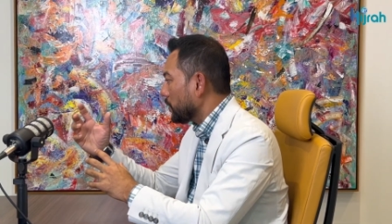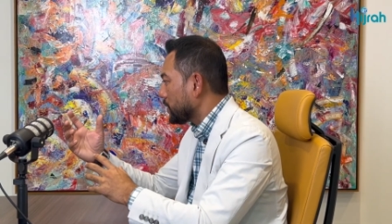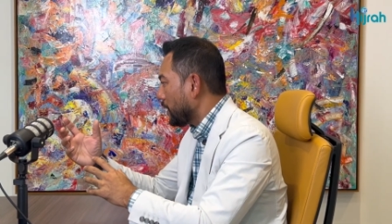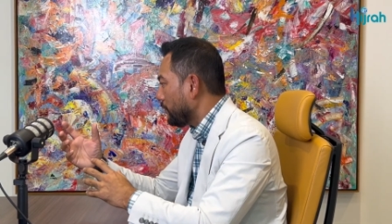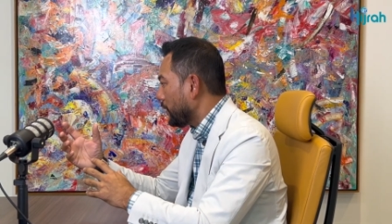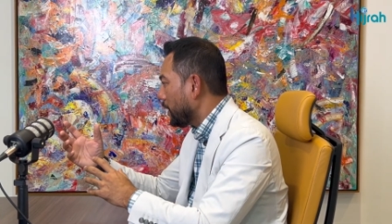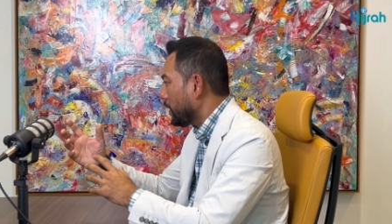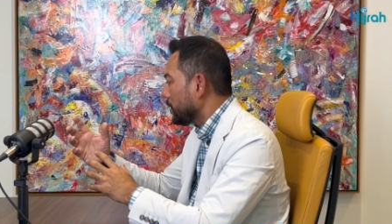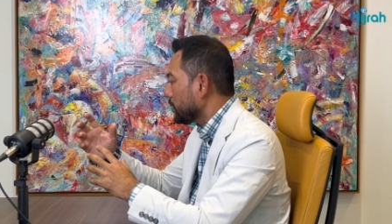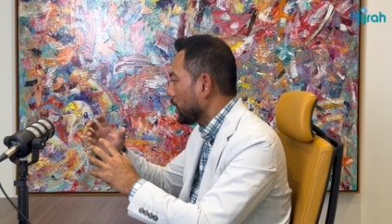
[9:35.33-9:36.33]

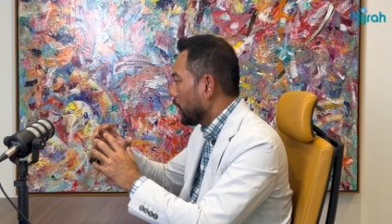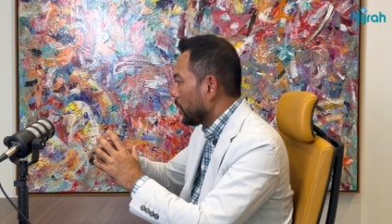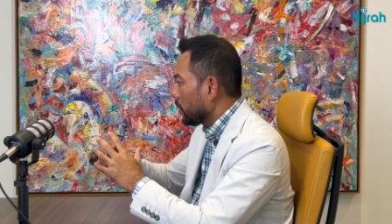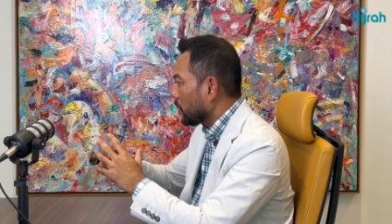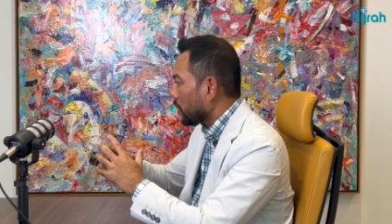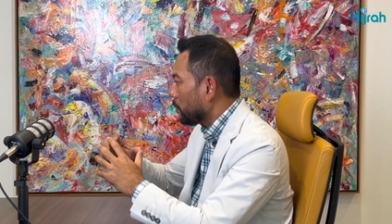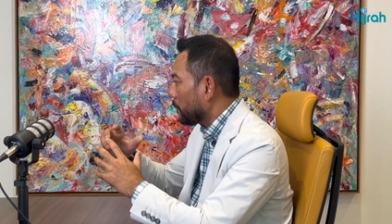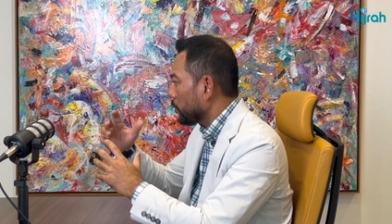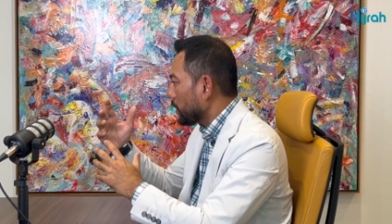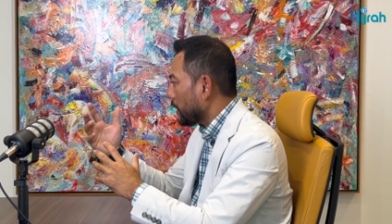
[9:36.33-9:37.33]
savings, you talk
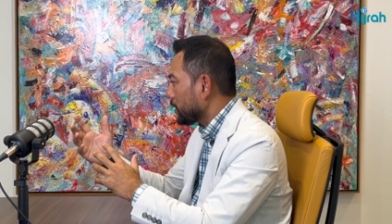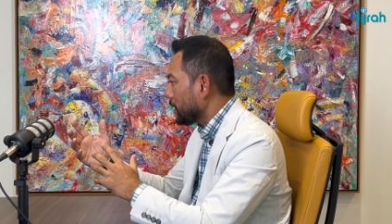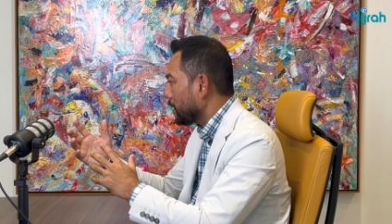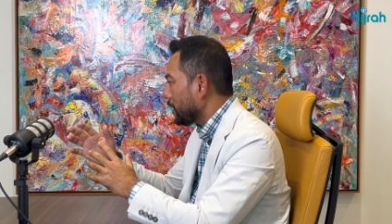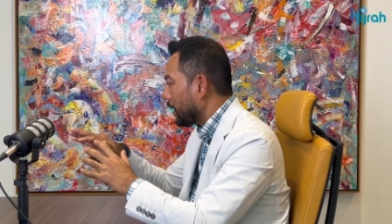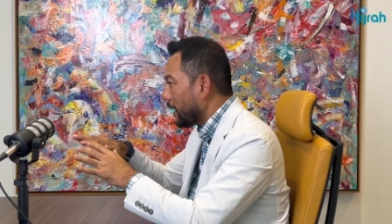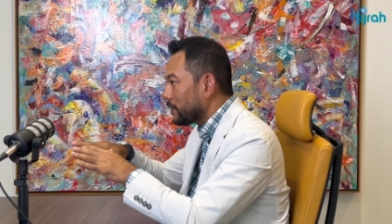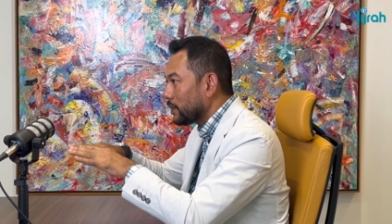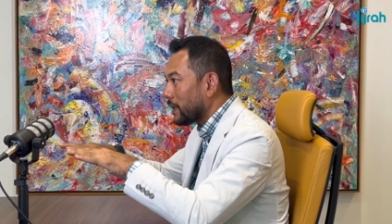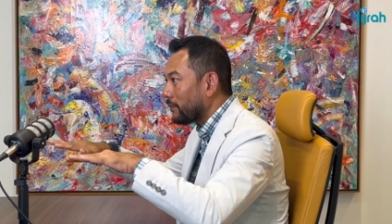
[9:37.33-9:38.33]
about protection,
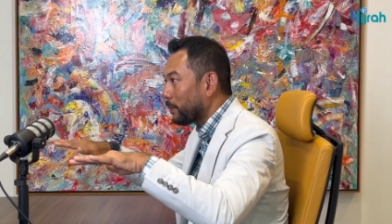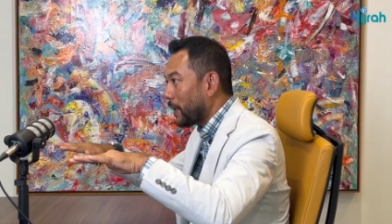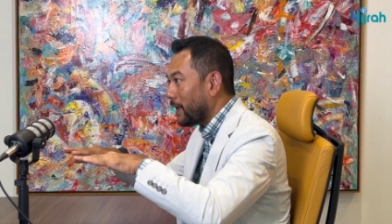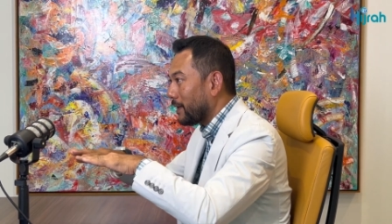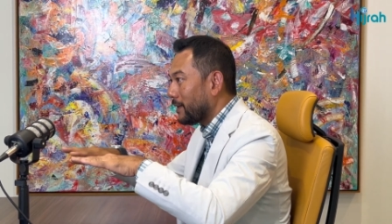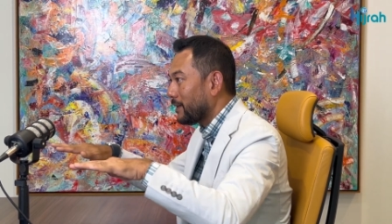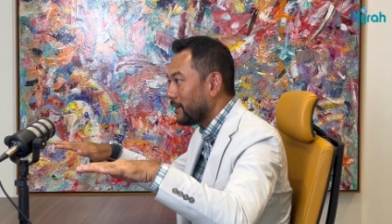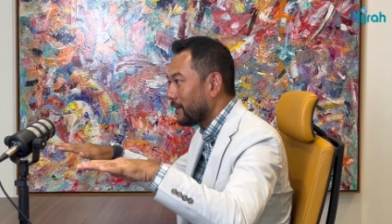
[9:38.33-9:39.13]
it has to start from young.